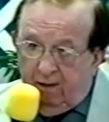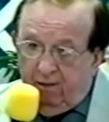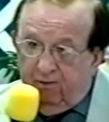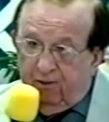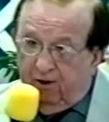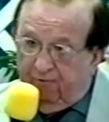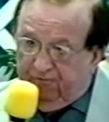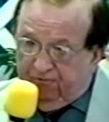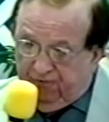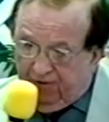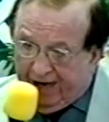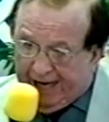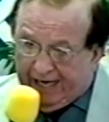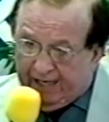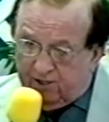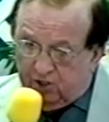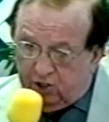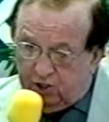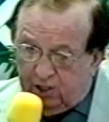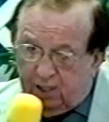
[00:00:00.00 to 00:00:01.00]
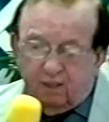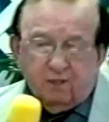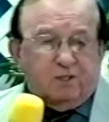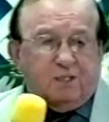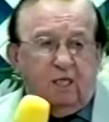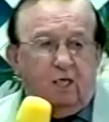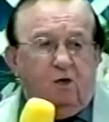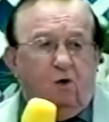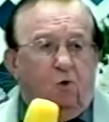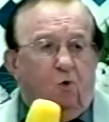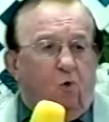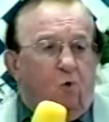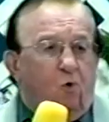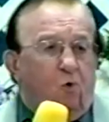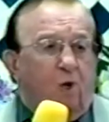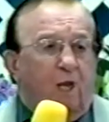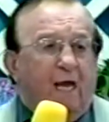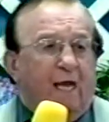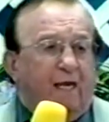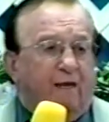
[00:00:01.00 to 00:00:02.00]
The flesh is the old
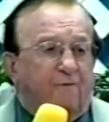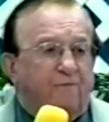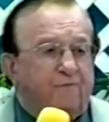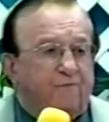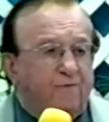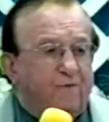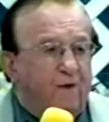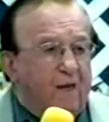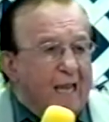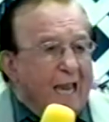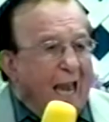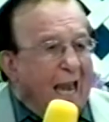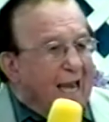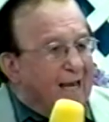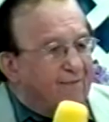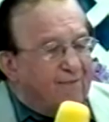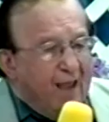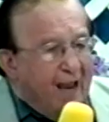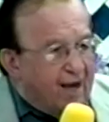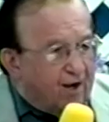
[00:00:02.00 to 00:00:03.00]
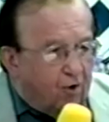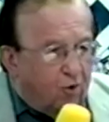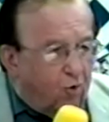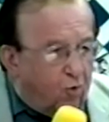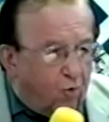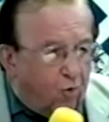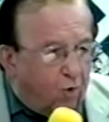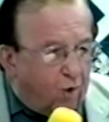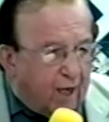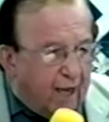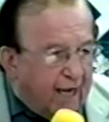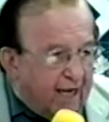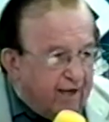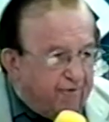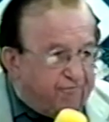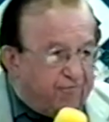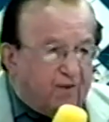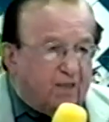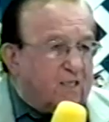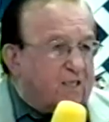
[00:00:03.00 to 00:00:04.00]
life and that old
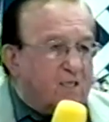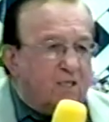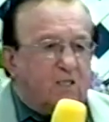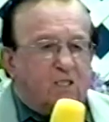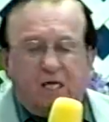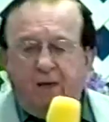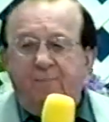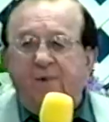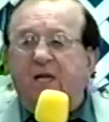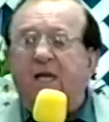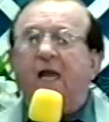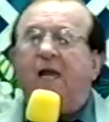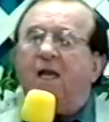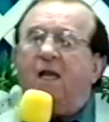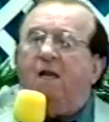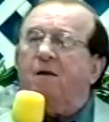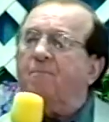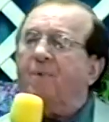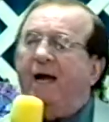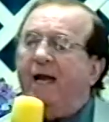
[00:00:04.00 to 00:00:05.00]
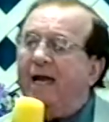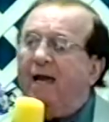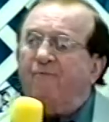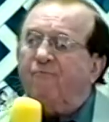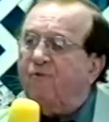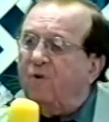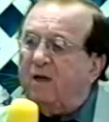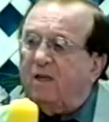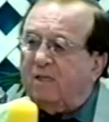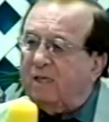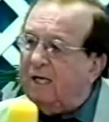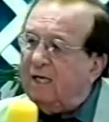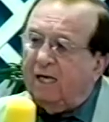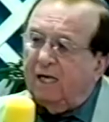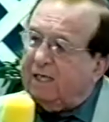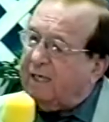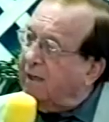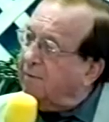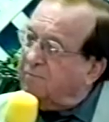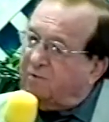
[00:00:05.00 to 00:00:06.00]
life is intimidated by everything
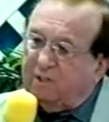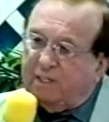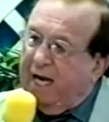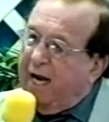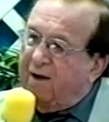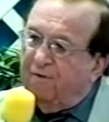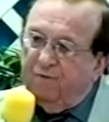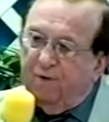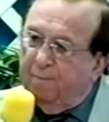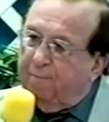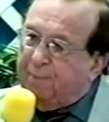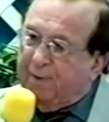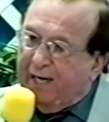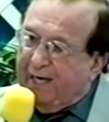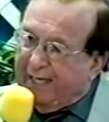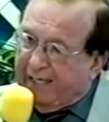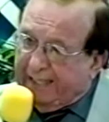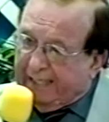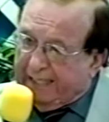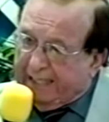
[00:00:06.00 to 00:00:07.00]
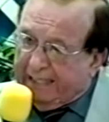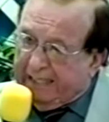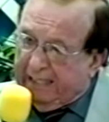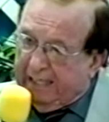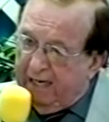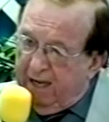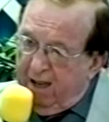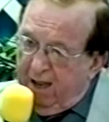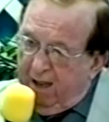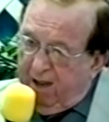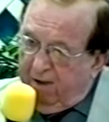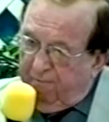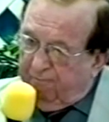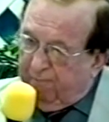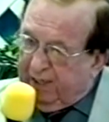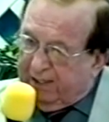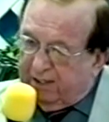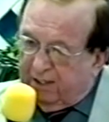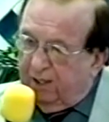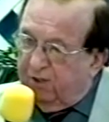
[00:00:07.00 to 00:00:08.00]
that comes down the pike.
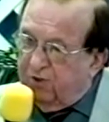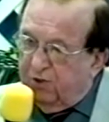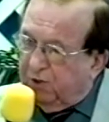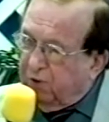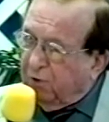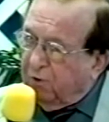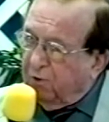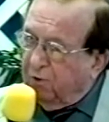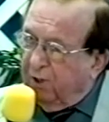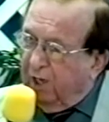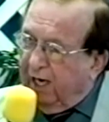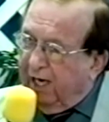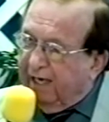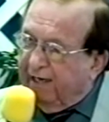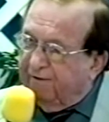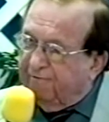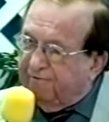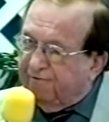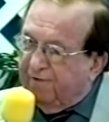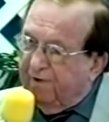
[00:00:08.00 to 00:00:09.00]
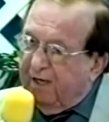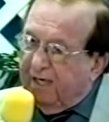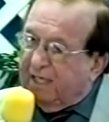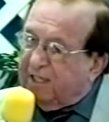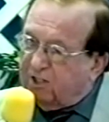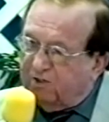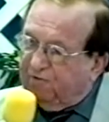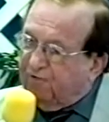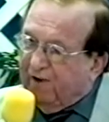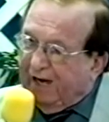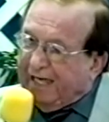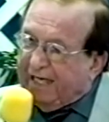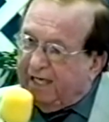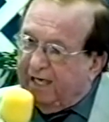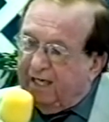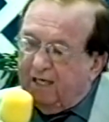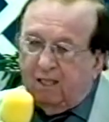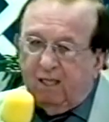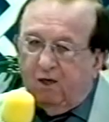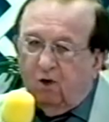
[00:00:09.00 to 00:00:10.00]
But the new life is
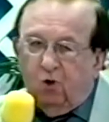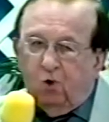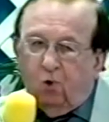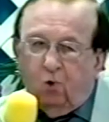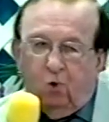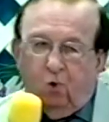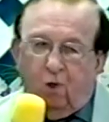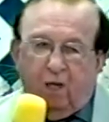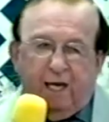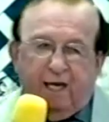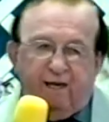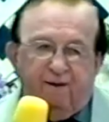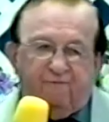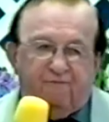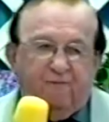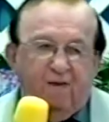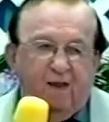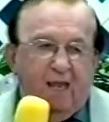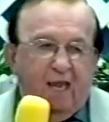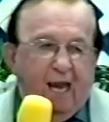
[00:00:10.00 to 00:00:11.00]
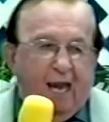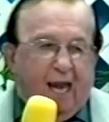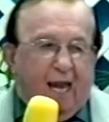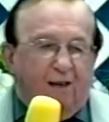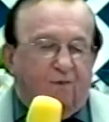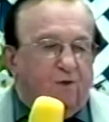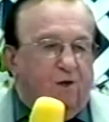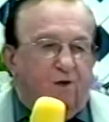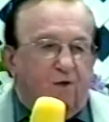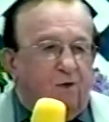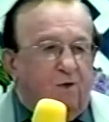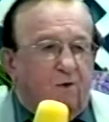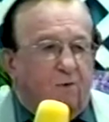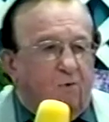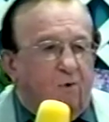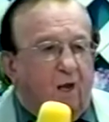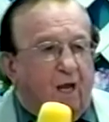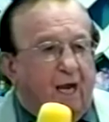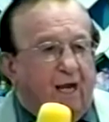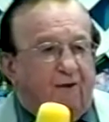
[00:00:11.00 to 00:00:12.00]
fighting the old life, and the new
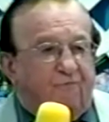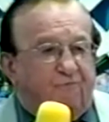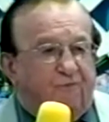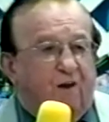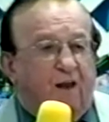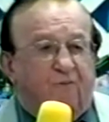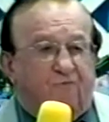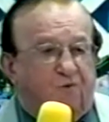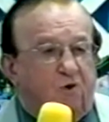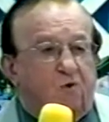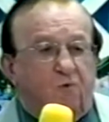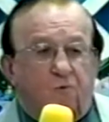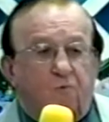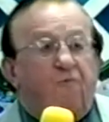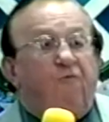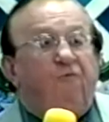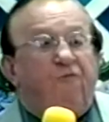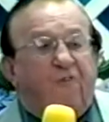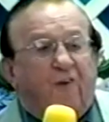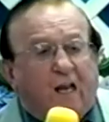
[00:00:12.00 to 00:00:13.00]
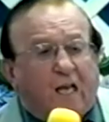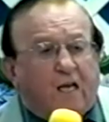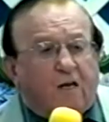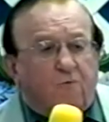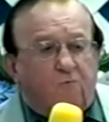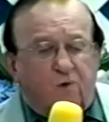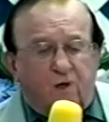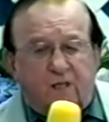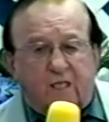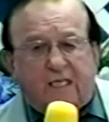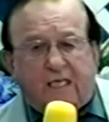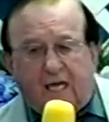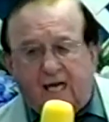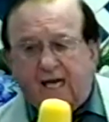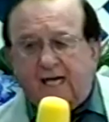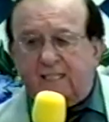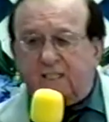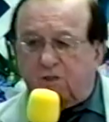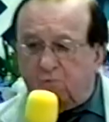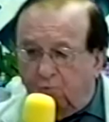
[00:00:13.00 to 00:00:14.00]
life, if you fill it with
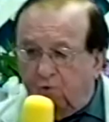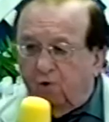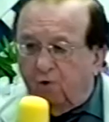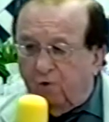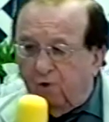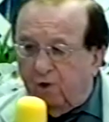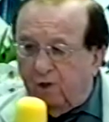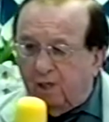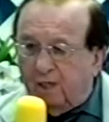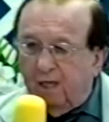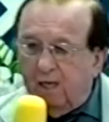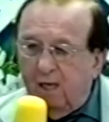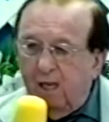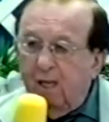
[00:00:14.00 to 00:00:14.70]
God's word,